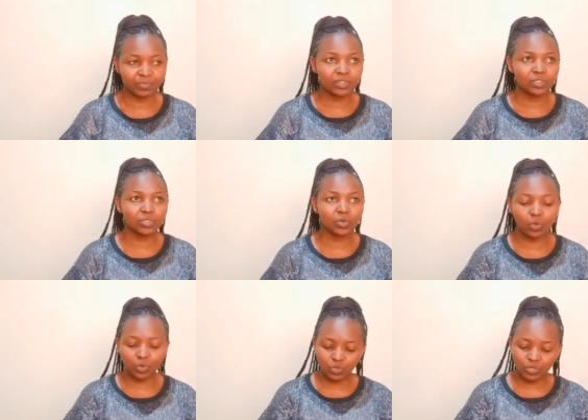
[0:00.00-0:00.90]

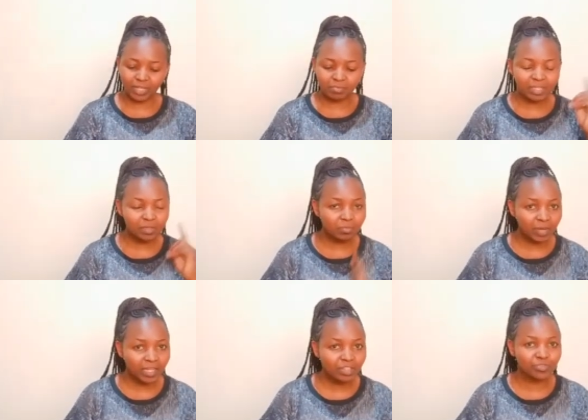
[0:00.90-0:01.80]
So you can make
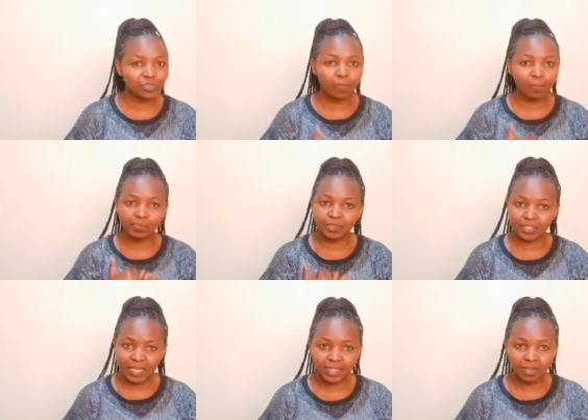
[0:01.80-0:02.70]
money from
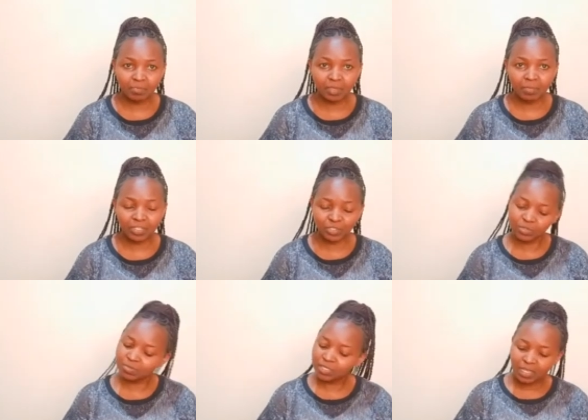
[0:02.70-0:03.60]
channel memberships.